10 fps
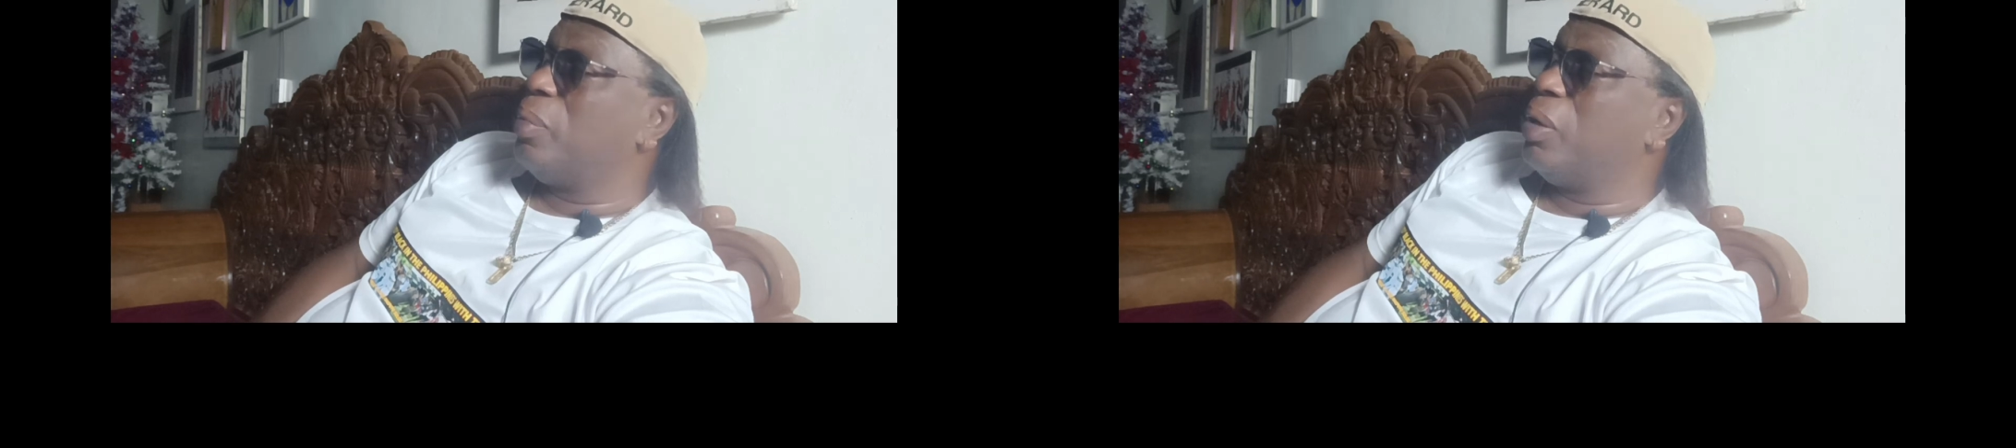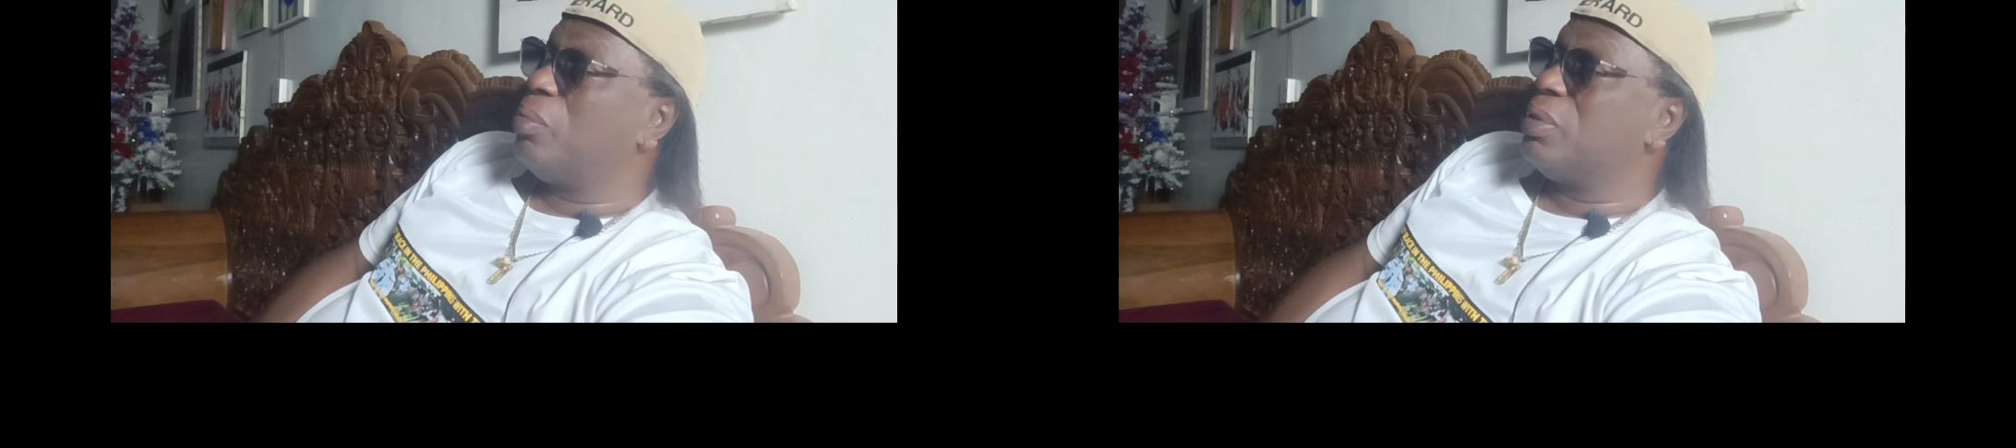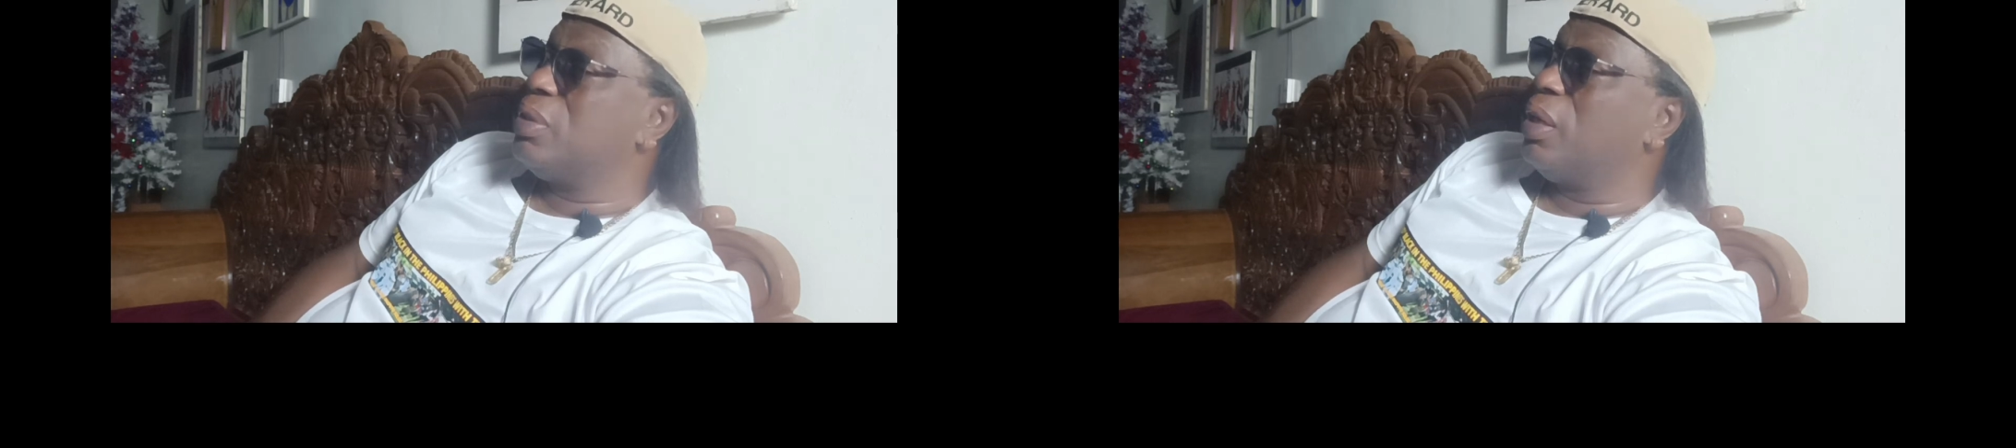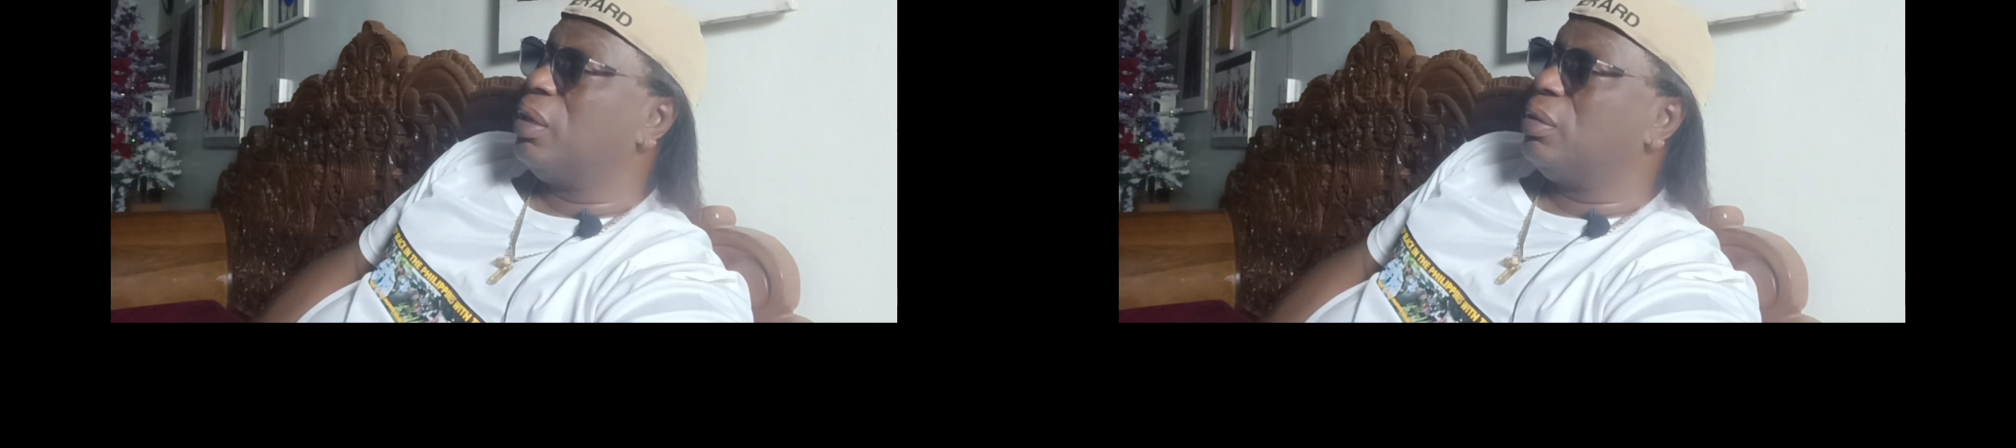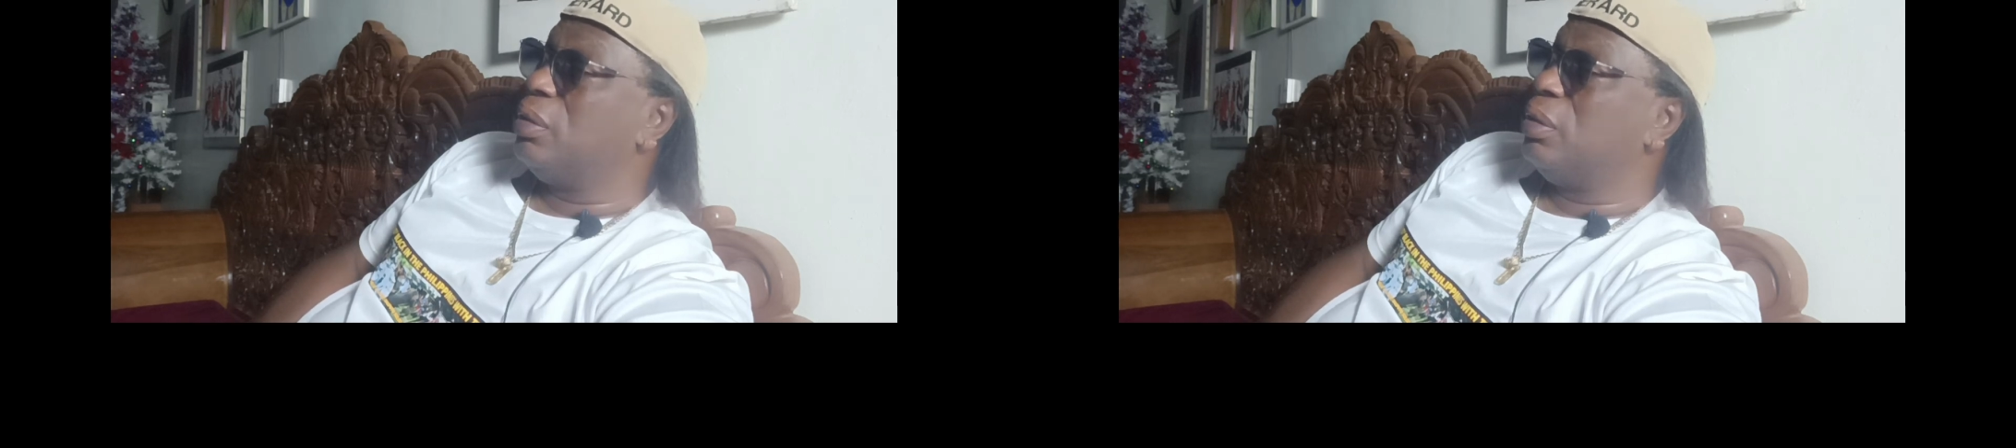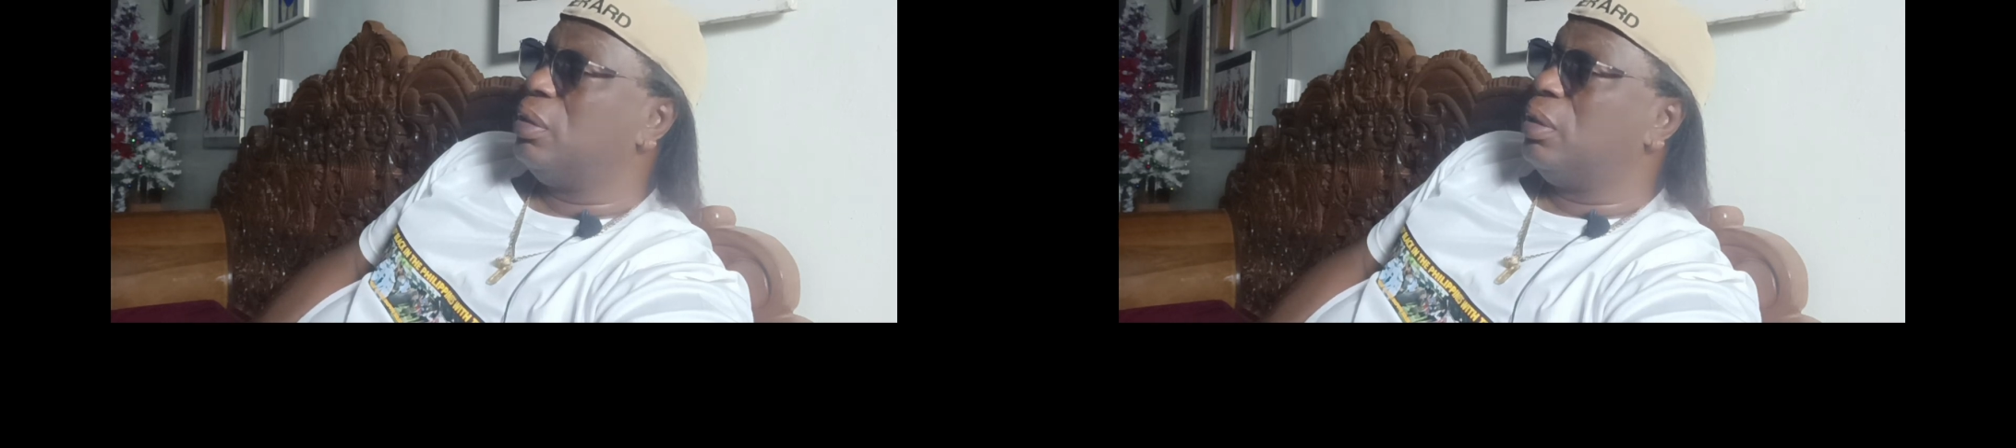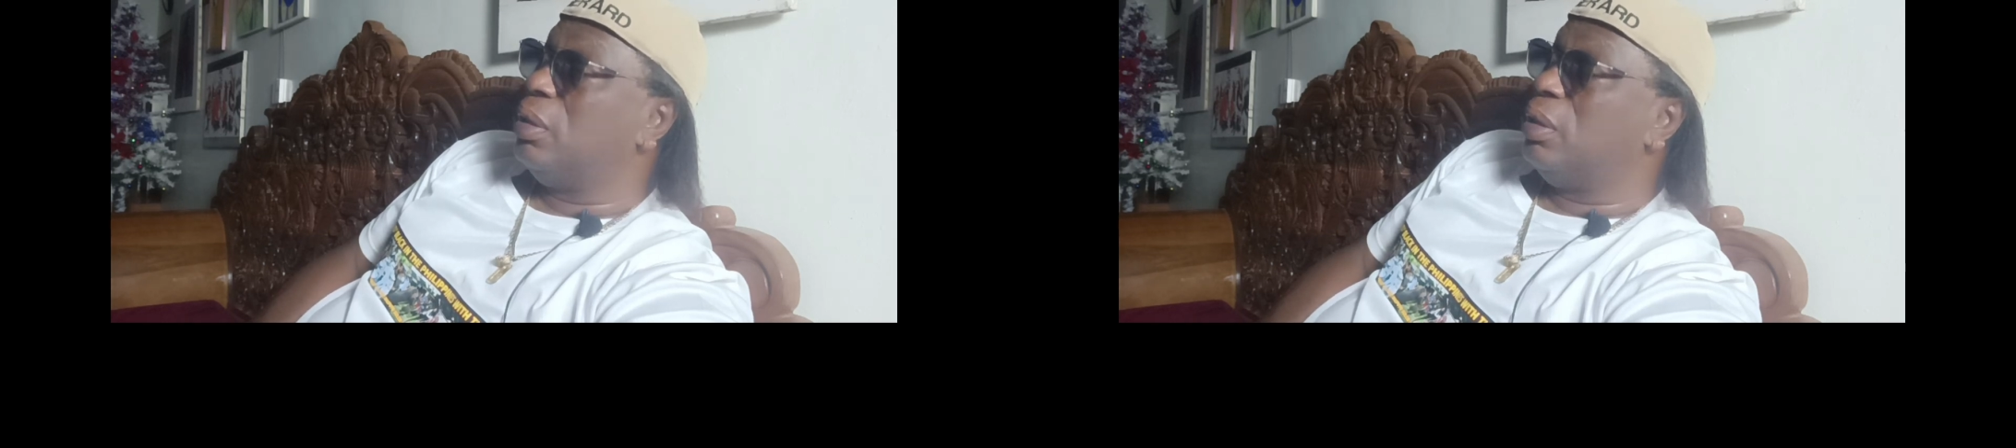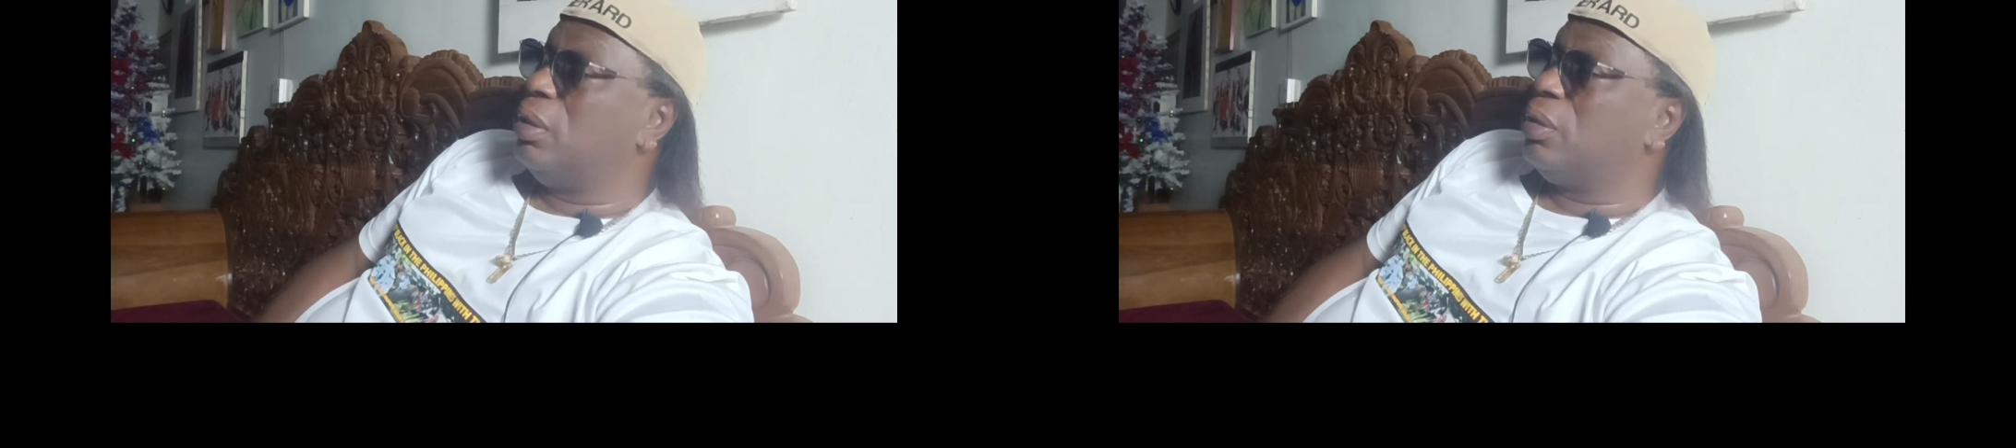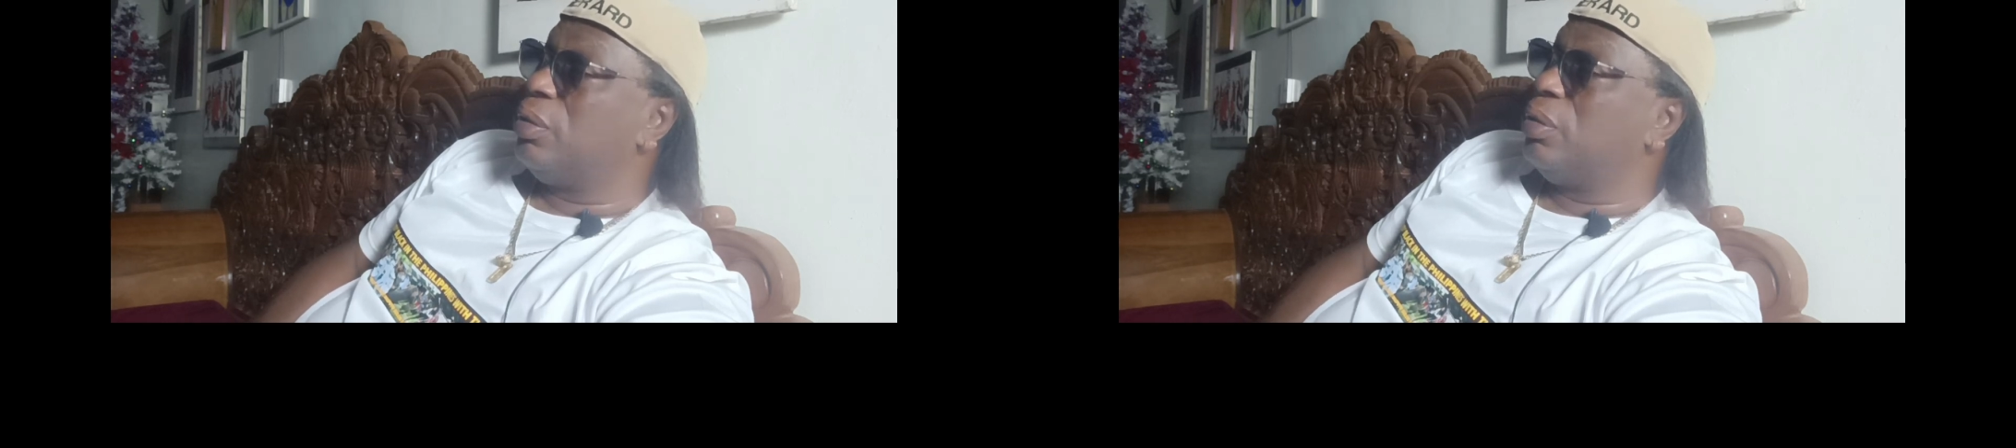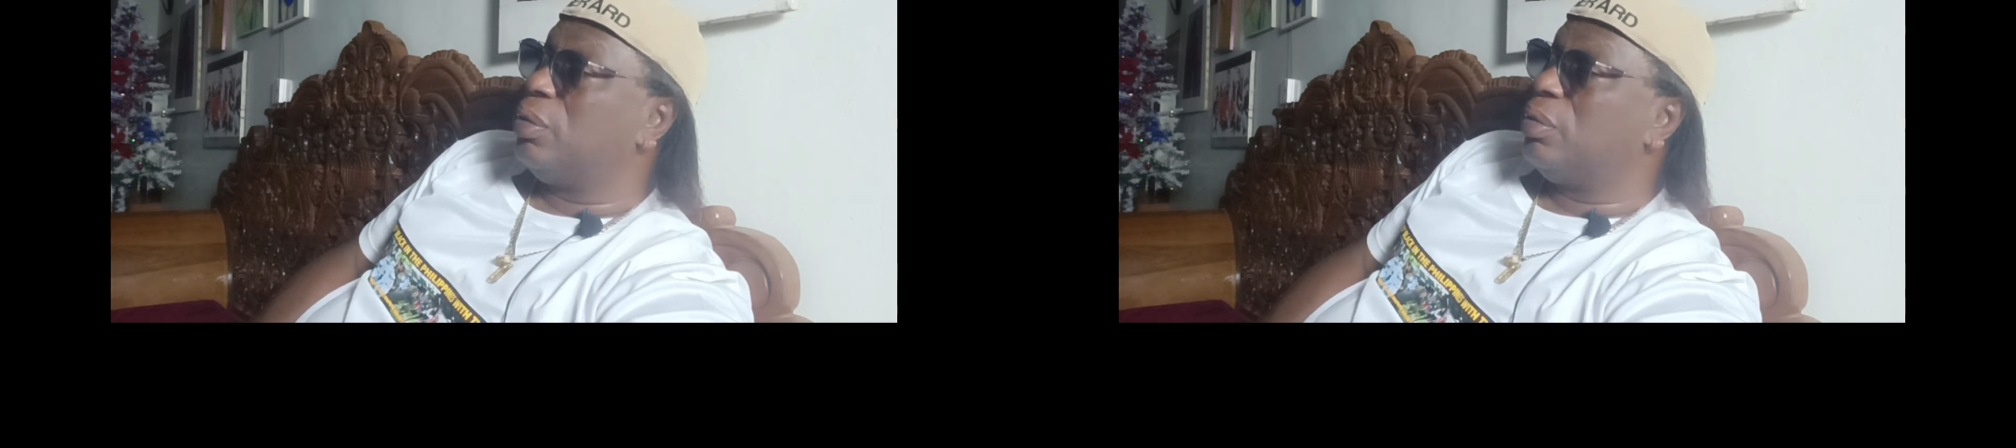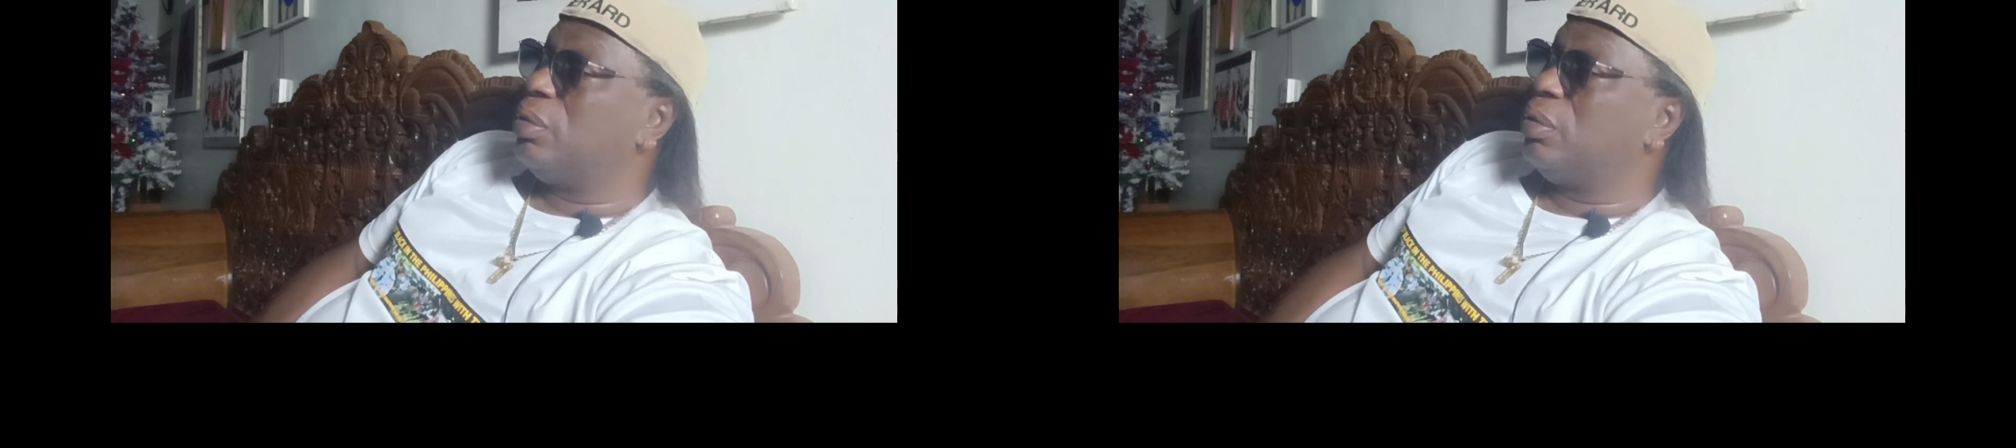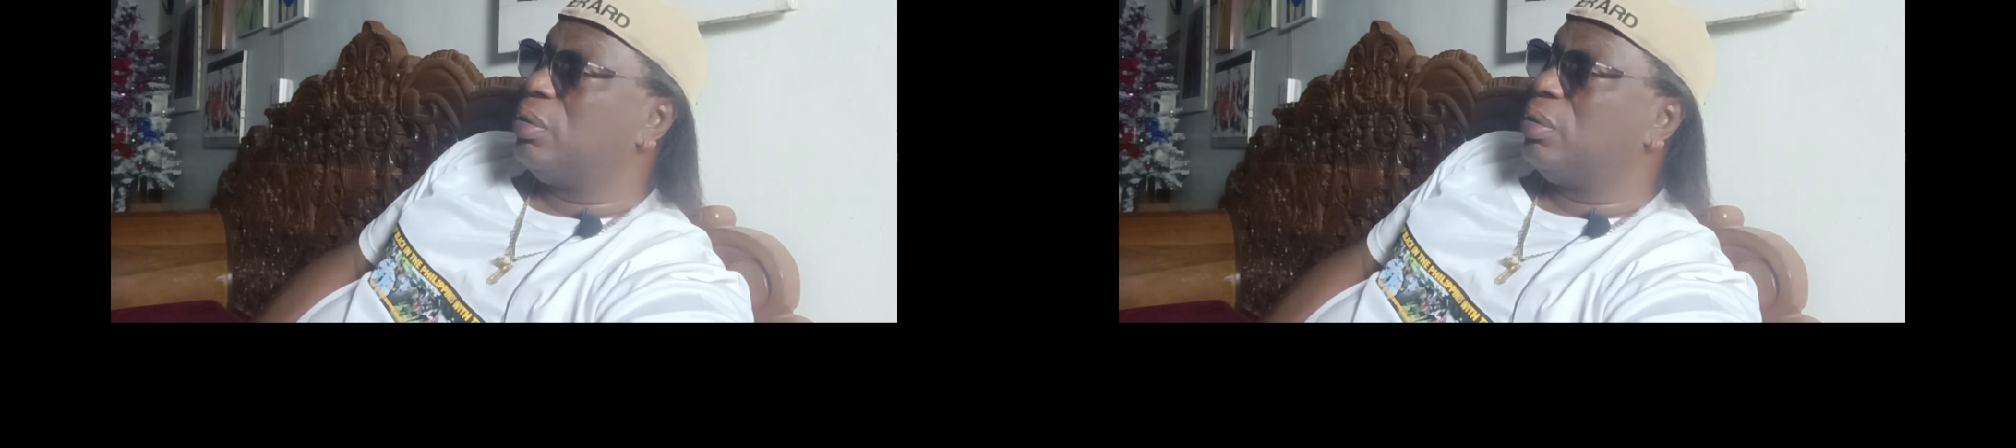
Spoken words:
him was that, you know,